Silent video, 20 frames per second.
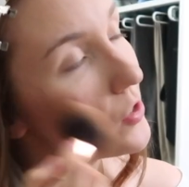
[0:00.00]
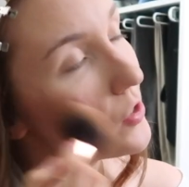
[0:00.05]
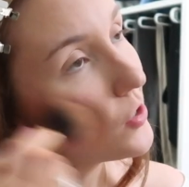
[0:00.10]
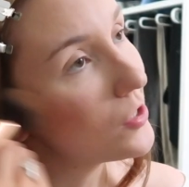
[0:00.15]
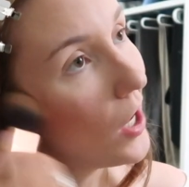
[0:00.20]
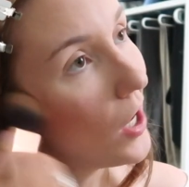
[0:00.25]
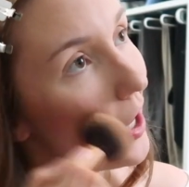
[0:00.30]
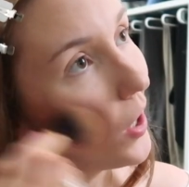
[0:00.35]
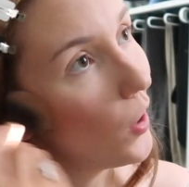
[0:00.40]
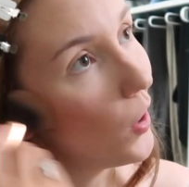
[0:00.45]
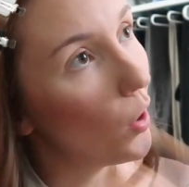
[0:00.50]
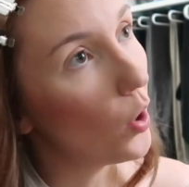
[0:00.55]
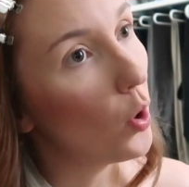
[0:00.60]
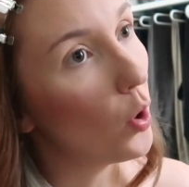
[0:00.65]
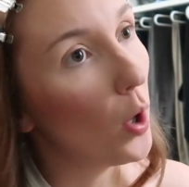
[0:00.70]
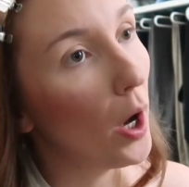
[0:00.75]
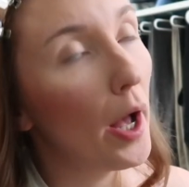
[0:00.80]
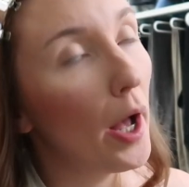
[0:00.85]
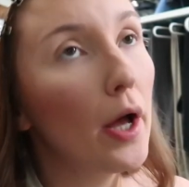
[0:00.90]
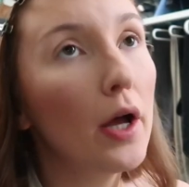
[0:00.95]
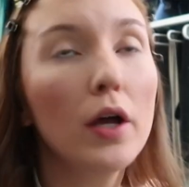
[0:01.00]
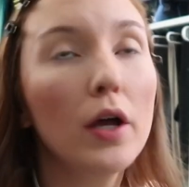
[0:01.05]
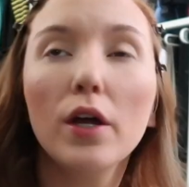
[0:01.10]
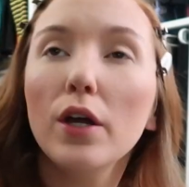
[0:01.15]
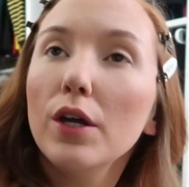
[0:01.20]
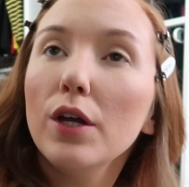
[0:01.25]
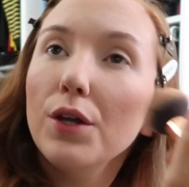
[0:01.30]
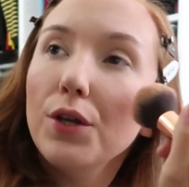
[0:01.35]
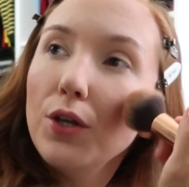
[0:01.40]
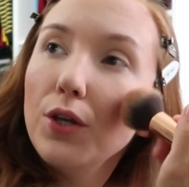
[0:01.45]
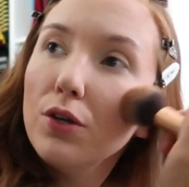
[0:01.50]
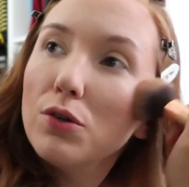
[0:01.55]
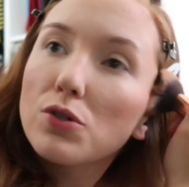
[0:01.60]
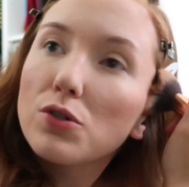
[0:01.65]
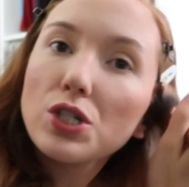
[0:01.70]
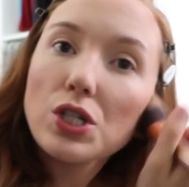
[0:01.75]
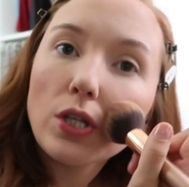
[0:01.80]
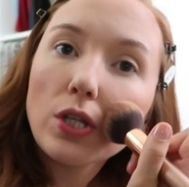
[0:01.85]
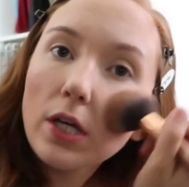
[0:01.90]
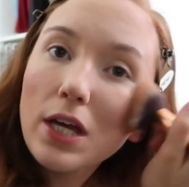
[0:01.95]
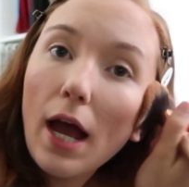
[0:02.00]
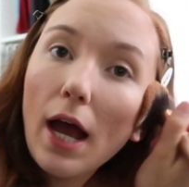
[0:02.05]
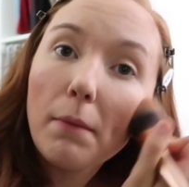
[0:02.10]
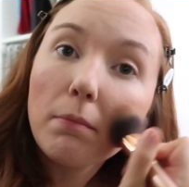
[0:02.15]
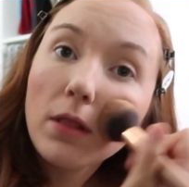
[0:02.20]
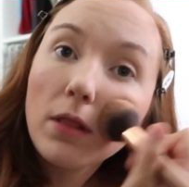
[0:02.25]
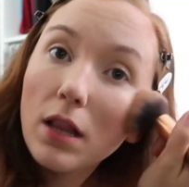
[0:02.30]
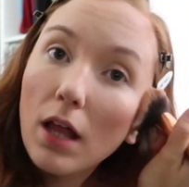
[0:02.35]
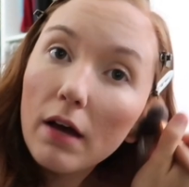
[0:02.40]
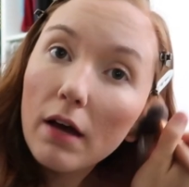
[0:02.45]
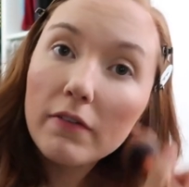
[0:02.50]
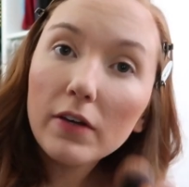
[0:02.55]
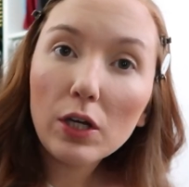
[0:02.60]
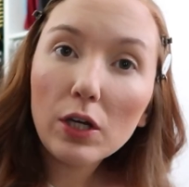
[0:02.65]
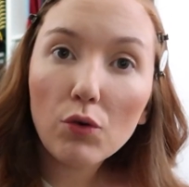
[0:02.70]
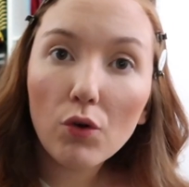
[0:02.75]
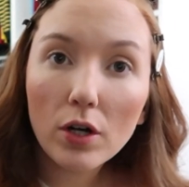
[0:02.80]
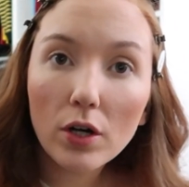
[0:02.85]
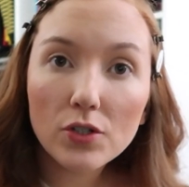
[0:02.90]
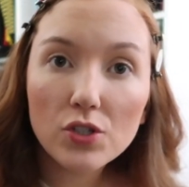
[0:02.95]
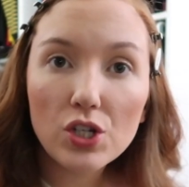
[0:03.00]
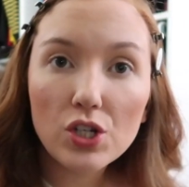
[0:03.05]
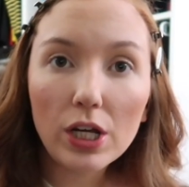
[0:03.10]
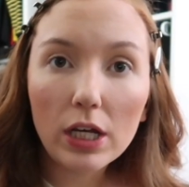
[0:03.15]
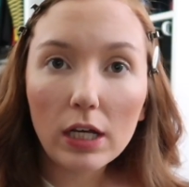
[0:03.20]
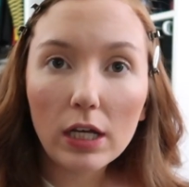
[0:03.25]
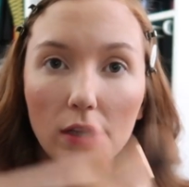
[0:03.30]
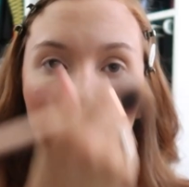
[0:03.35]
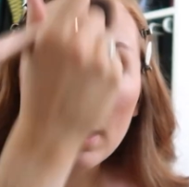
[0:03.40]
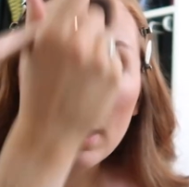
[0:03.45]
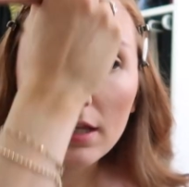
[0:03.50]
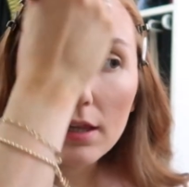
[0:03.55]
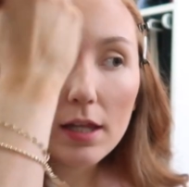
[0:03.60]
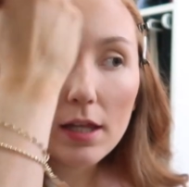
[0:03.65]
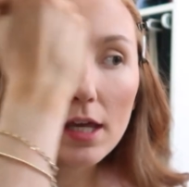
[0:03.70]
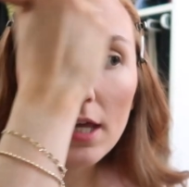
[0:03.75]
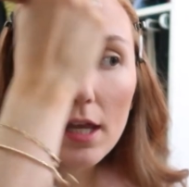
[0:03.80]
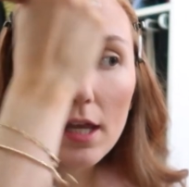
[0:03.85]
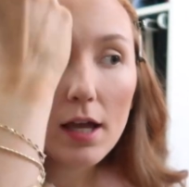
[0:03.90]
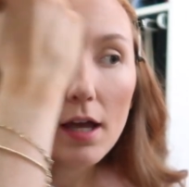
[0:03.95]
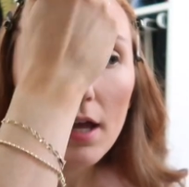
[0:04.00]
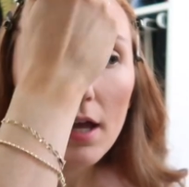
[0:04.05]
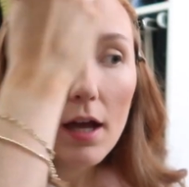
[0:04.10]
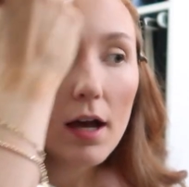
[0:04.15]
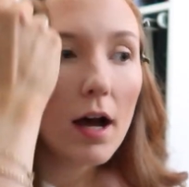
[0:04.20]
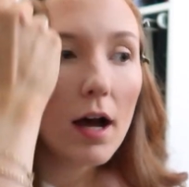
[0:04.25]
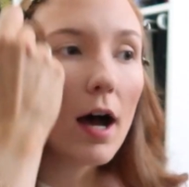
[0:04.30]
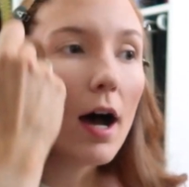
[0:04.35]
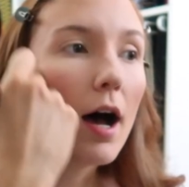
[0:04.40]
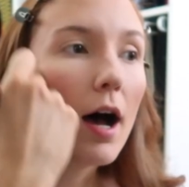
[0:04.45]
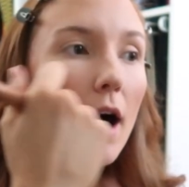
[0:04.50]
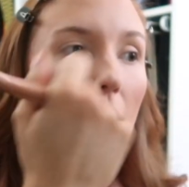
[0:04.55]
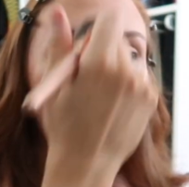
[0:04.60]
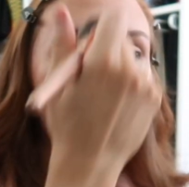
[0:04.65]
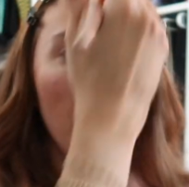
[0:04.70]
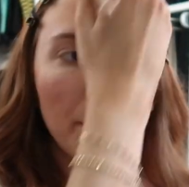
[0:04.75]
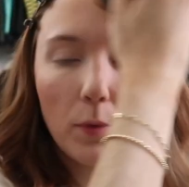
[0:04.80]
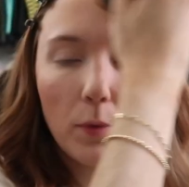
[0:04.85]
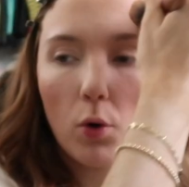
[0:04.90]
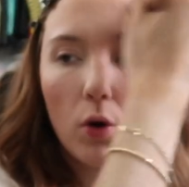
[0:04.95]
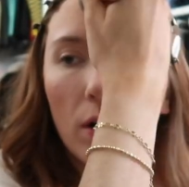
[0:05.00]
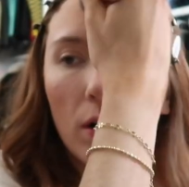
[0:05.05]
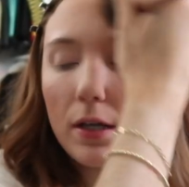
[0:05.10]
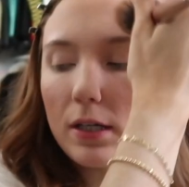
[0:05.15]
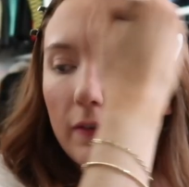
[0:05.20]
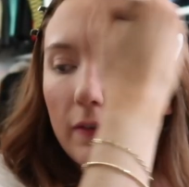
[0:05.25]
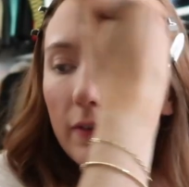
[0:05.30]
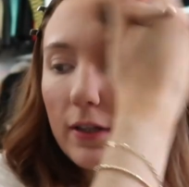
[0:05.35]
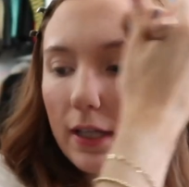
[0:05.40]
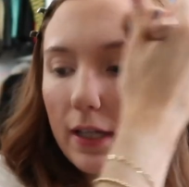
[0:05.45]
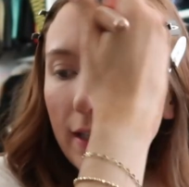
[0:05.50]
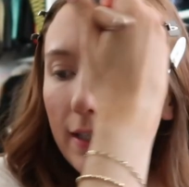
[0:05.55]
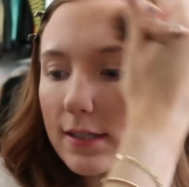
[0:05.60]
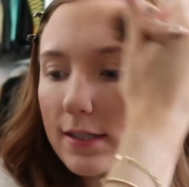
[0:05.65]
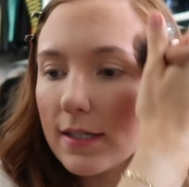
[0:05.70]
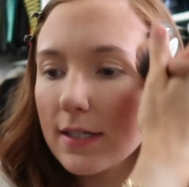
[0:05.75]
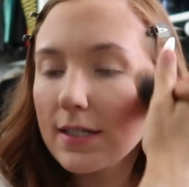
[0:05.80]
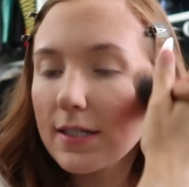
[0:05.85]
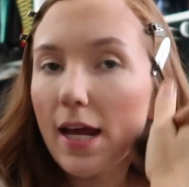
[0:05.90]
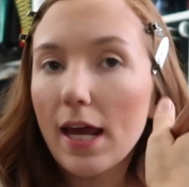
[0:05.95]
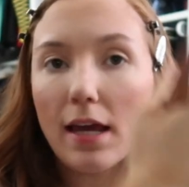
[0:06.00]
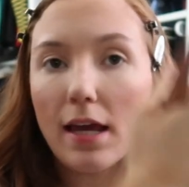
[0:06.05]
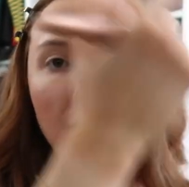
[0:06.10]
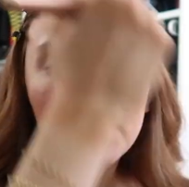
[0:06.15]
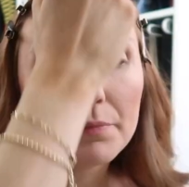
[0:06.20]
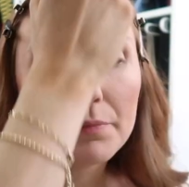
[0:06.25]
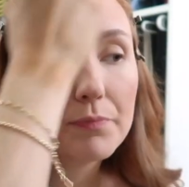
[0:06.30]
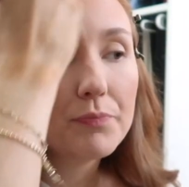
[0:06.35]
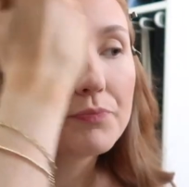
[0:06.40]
So usually I'm loving grilled chicken lately um, or even like steak